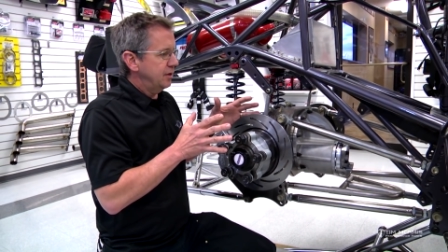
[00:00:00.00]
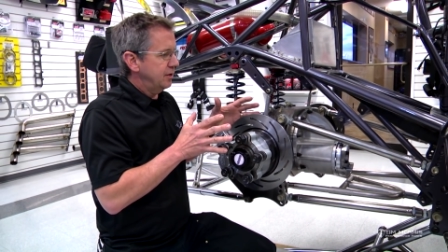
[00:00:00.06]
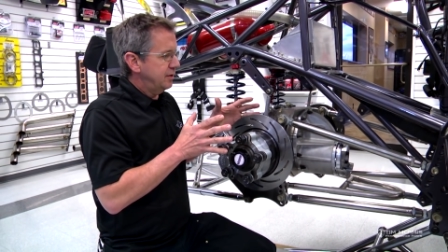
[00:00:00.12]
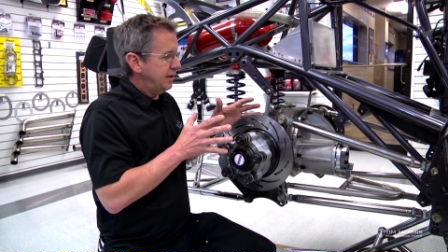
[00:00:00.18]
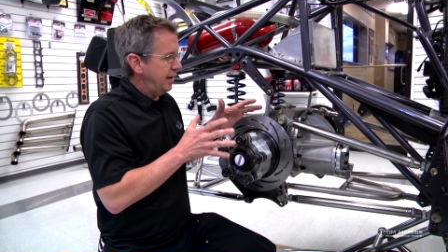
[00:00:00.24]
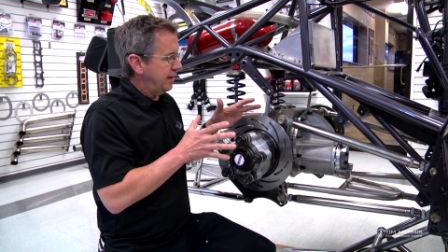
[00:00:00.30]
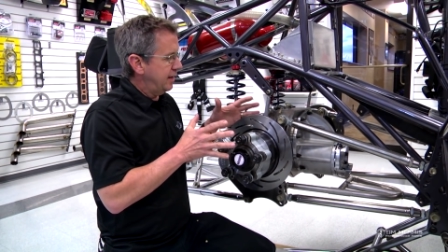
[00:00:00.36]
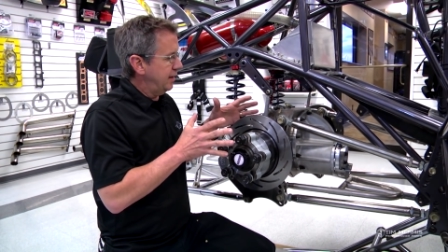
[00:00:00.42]

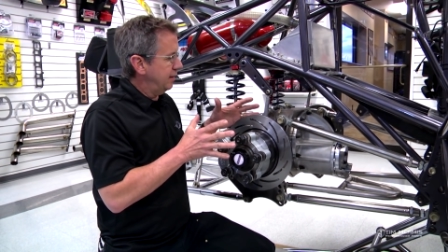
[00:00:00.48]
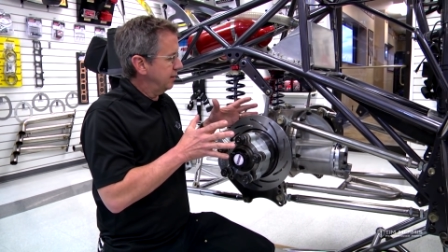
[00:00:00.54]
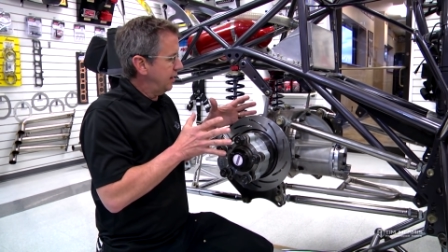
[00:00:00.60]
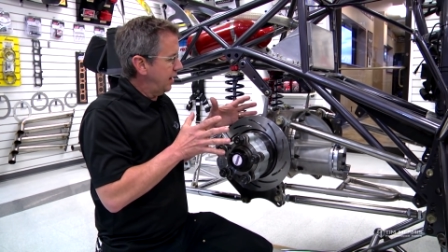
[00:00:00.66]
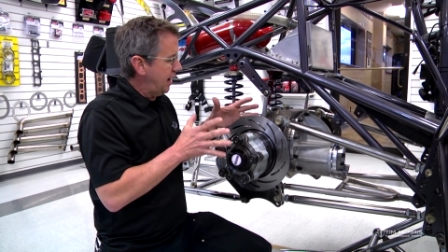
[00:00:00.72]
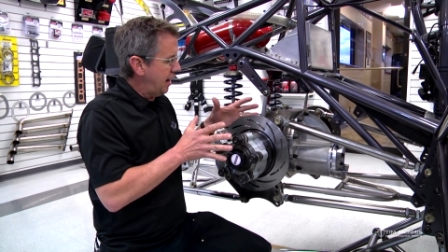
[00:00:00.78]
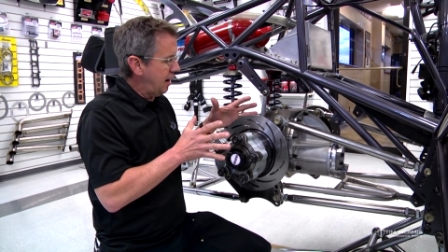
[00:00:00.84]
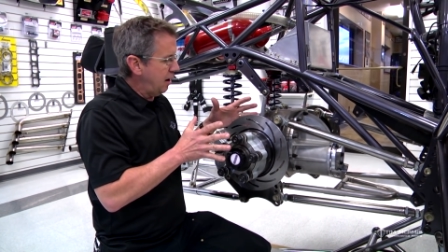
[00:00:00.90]
taking
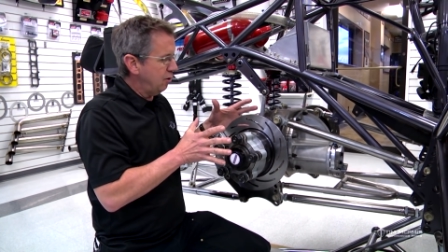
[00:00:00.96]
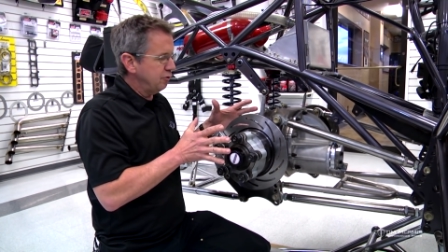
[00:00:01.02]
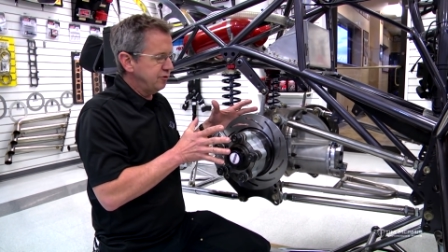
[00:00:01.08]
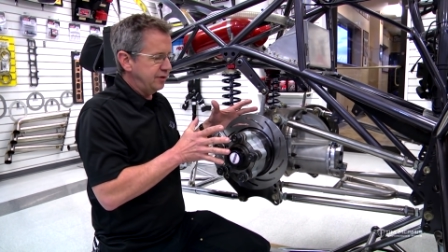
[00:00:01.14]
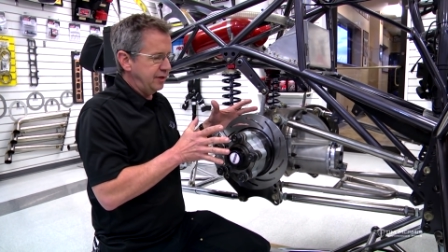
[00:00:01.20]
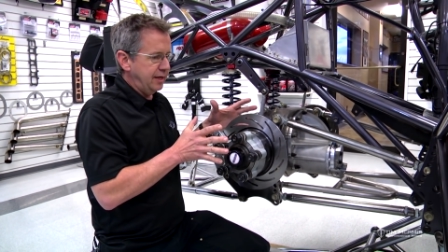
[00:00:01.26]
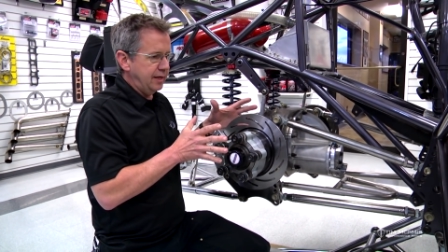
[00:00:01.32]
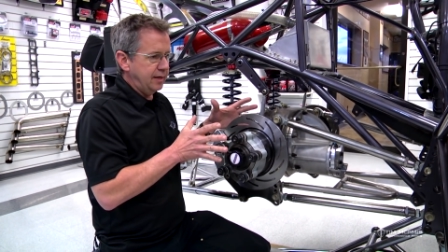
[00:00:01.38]
the
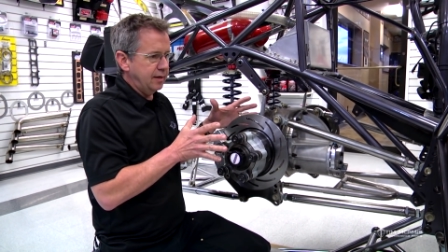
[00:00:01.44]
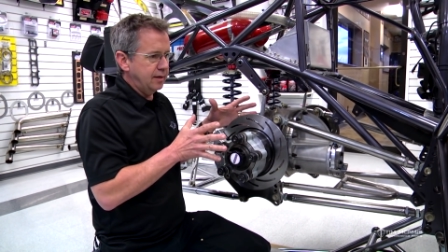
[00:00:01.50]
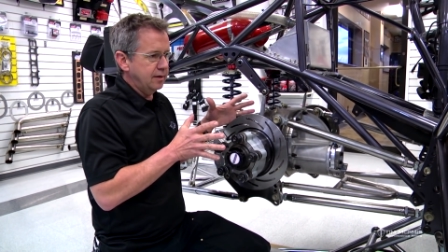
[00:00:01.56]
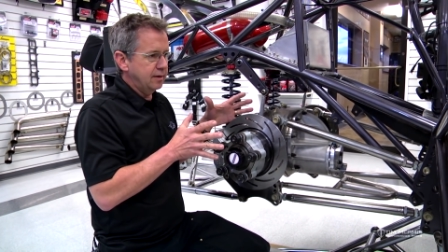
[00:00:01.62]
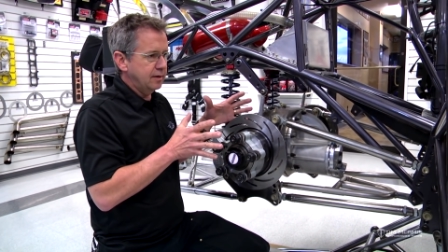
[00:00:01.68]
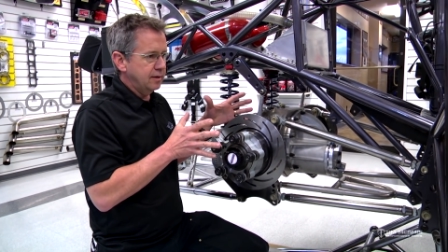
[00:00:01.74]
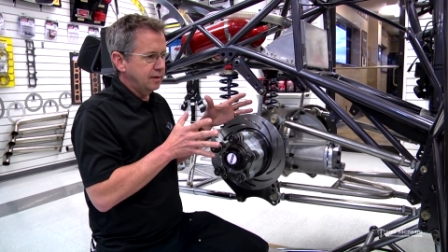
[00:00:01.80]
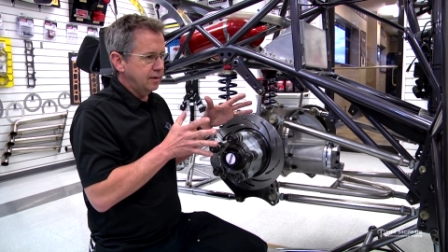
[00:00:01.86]
housing
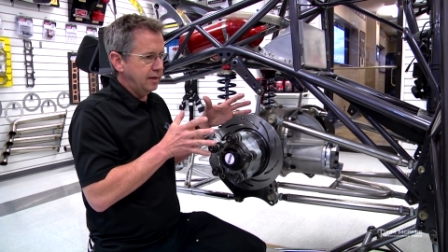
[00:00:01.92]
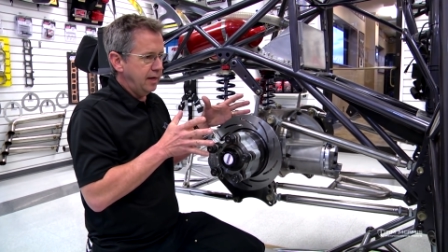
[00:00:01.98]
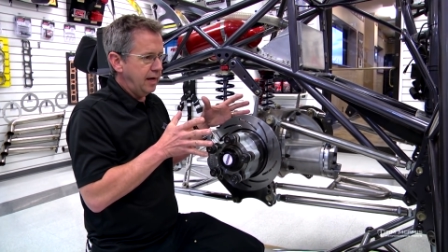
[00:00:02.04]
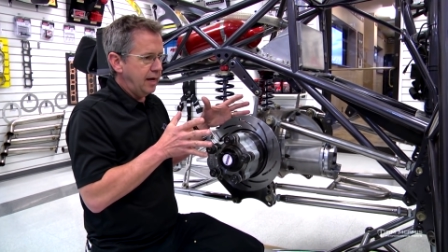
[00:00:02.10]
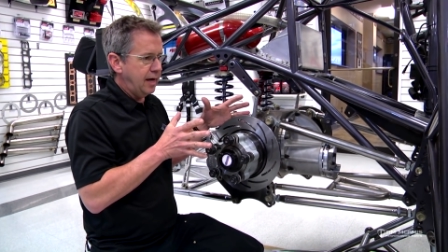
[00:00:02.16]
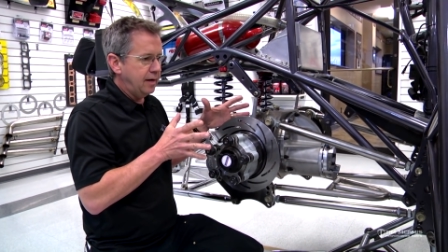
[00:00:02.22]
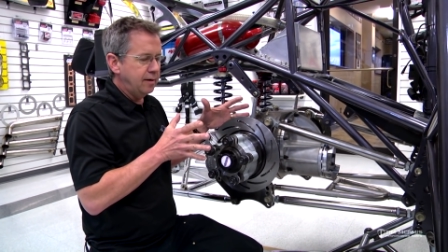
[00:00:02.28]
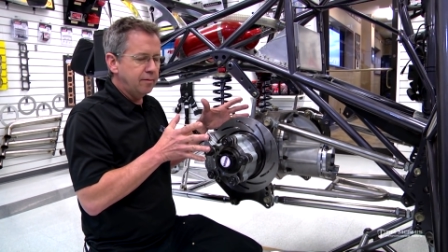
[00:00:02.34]

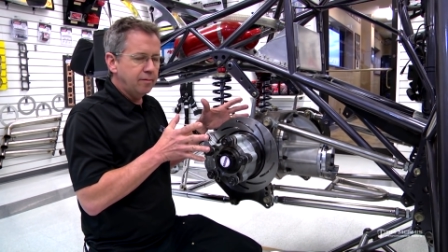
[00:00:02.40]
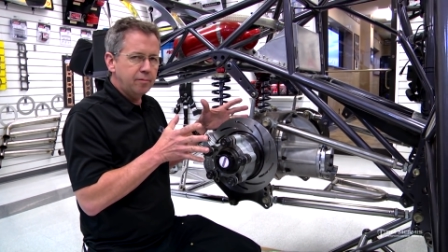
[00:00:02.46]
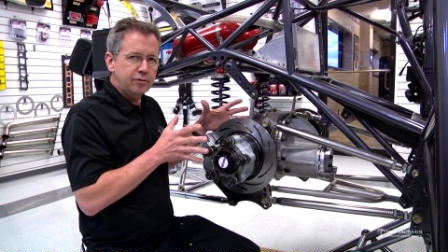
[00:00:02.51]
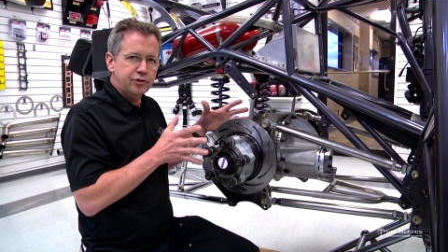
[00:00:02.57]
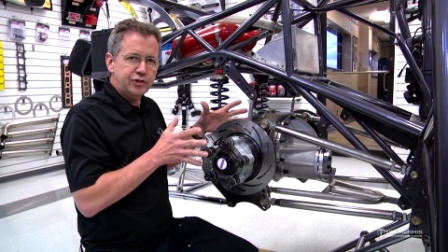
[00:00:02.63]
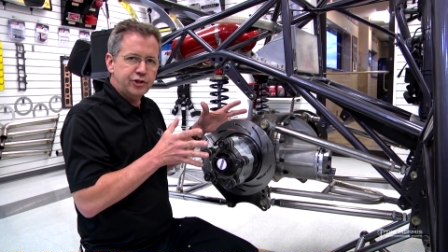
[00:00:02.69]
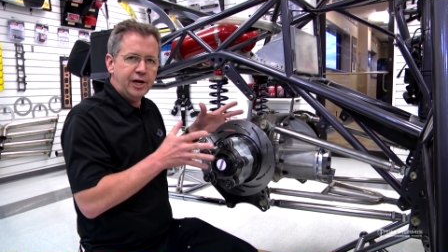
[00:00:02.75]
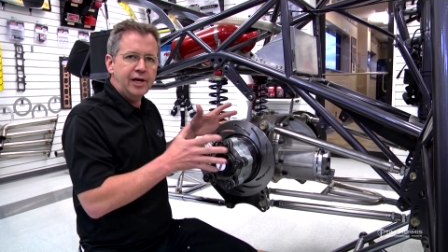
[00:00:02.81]
and
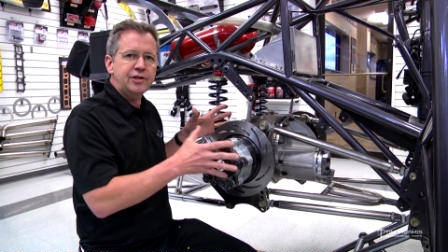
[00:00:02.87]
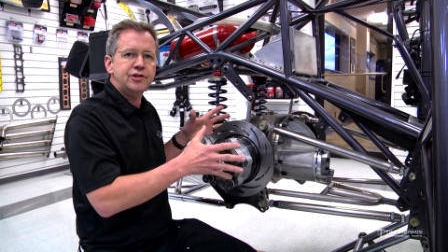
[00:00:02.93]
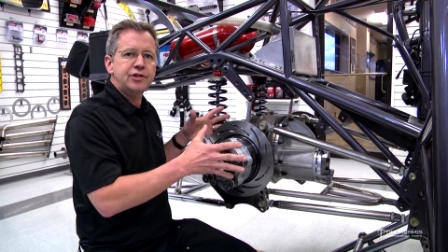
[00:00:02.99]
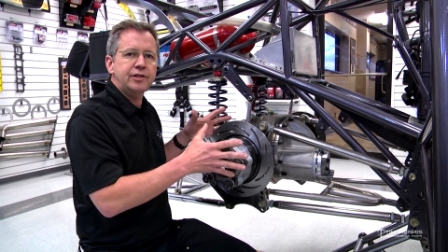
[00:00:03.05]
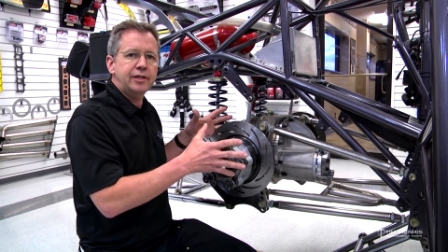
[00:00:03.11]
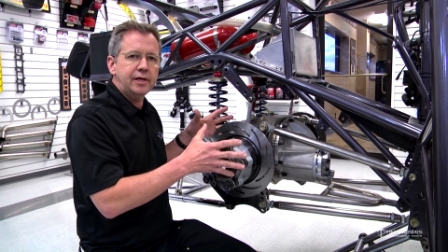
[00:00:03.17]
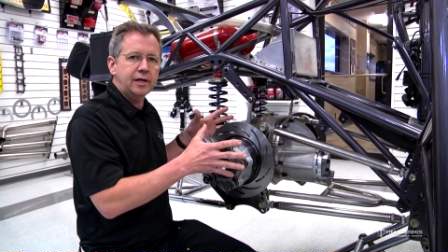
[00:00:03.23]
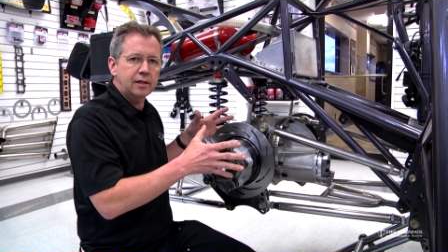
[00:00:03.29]

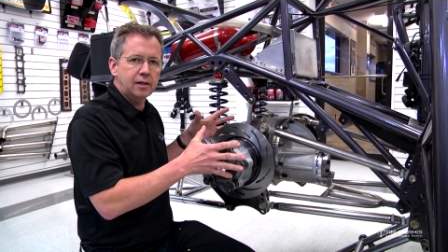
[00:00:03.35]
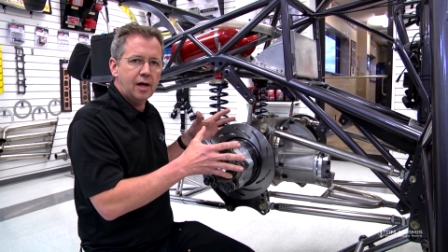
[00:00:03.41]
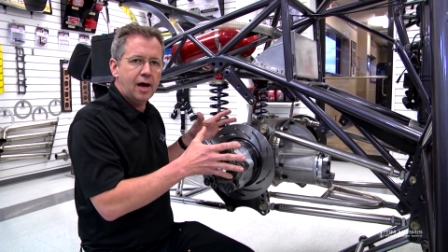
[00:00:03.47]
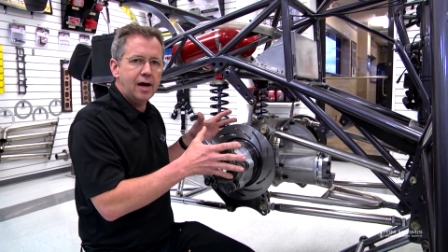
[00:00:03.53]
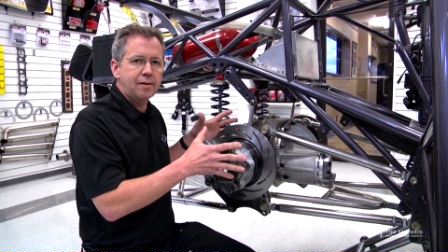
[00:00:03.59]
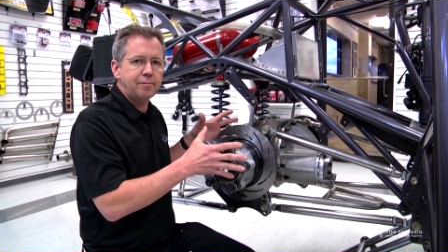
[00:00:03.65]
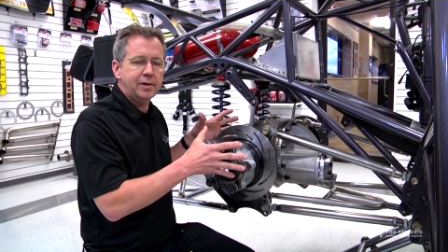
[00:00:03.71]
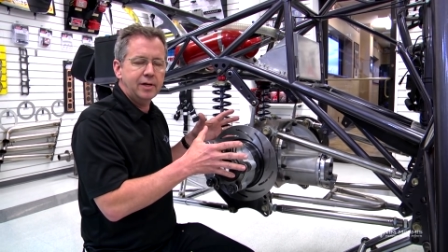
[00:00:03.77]
changing the
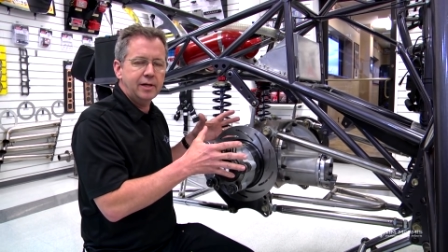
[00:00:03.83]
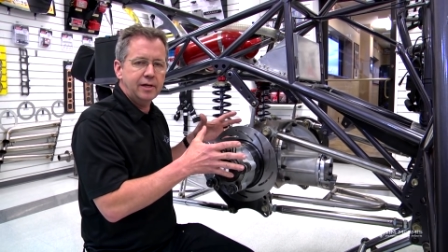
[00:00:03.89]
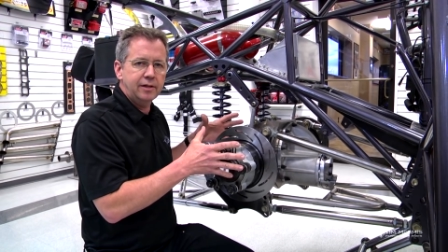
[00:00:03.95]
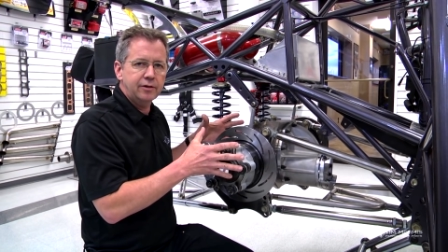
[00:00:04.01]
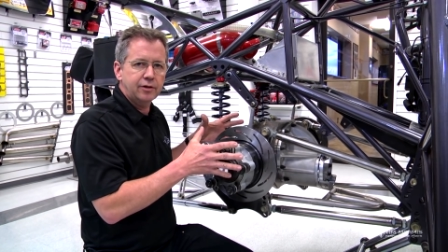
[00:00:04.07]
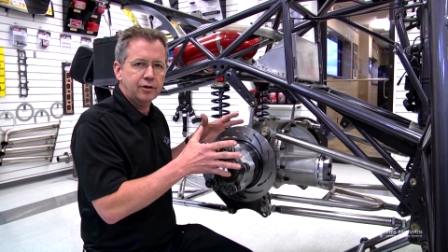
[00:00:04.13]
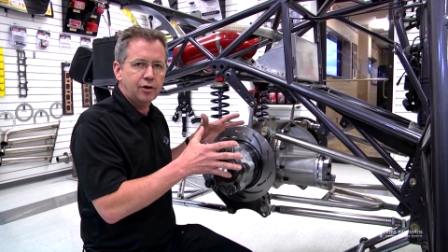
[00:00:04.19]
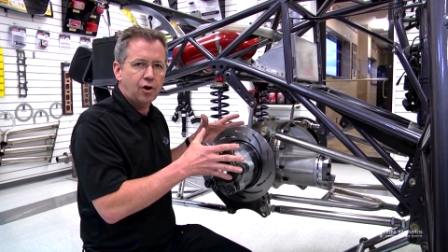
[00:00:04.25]
alignment
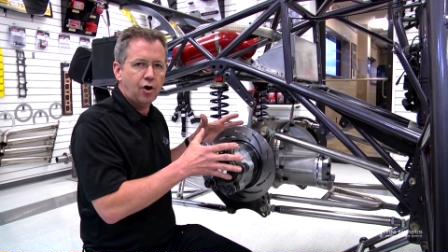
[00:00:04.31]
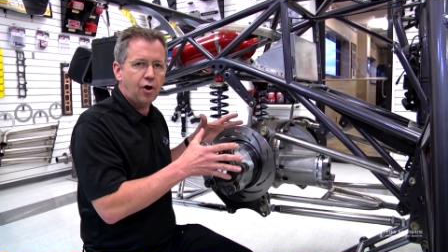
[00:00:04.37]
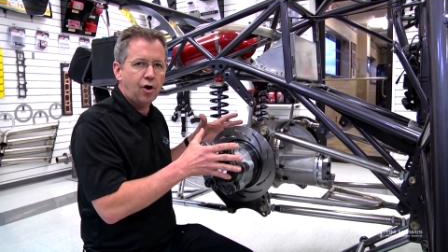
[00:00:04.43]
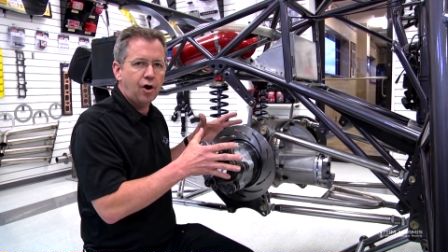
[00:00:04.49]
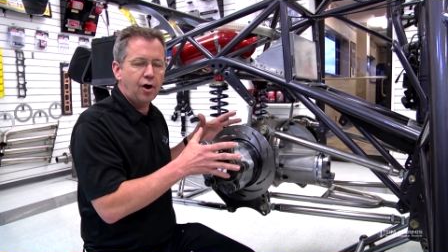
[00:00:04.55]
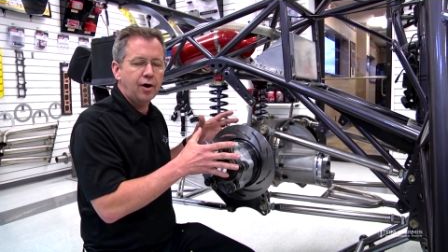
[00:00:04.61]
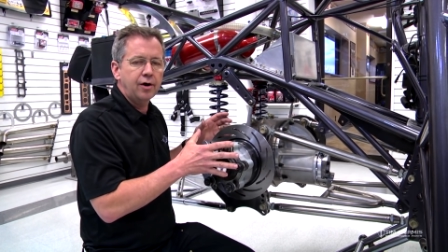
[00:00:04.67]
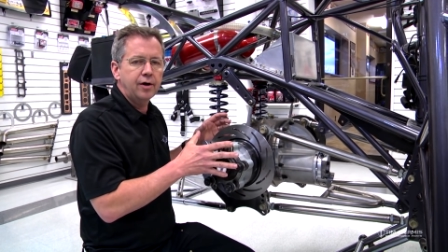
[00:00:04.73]
in the
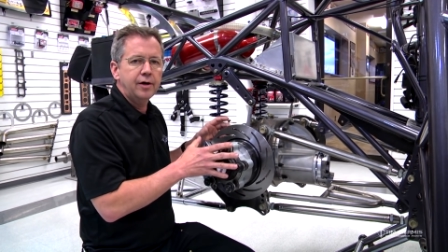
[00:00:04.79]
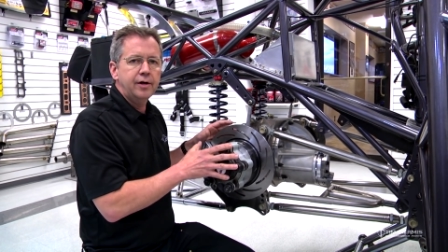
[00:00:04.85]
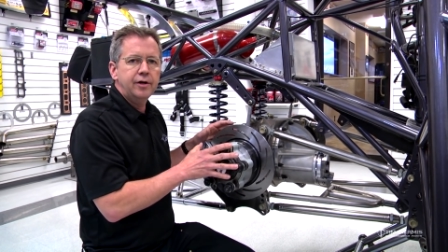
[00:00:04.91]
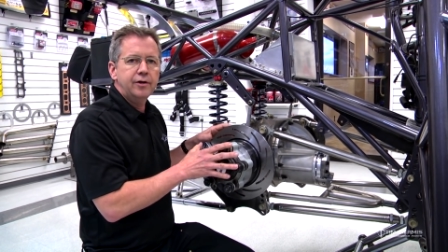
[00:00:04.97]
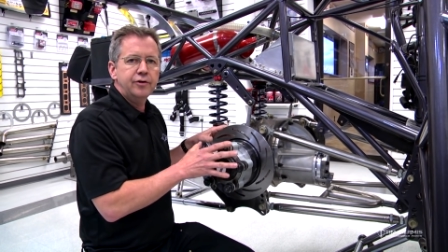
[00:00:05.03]
car